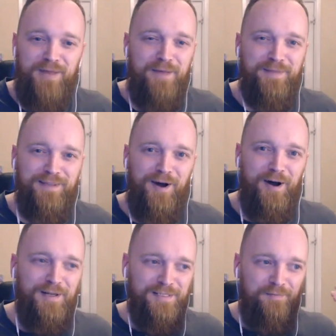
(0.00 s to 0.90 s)
maybe they're
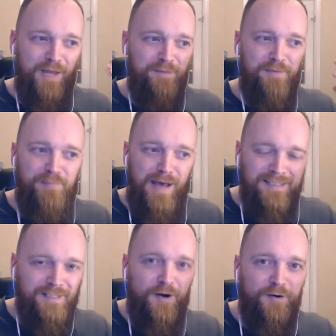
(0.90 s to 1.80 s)
not as maybe
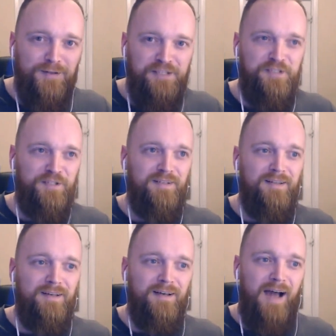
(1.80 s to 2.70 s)
metacognition
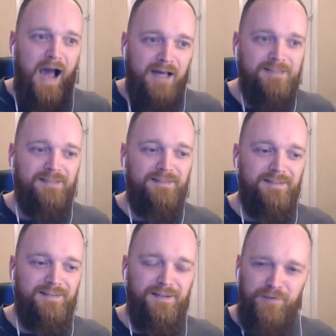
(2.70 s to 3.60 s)

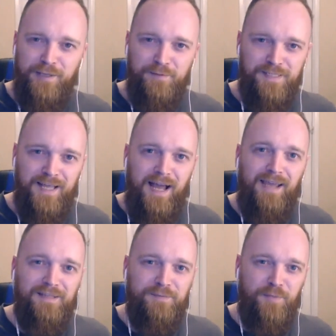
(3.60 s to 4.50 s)
hasn't developed at that
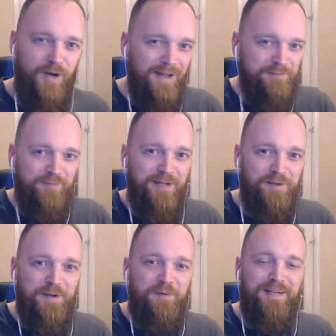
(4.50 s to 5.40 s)
age. But I
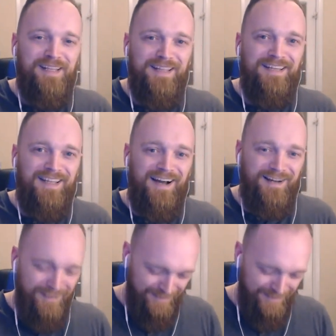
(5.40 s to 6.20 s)
don't know. What do you hmm. think of that?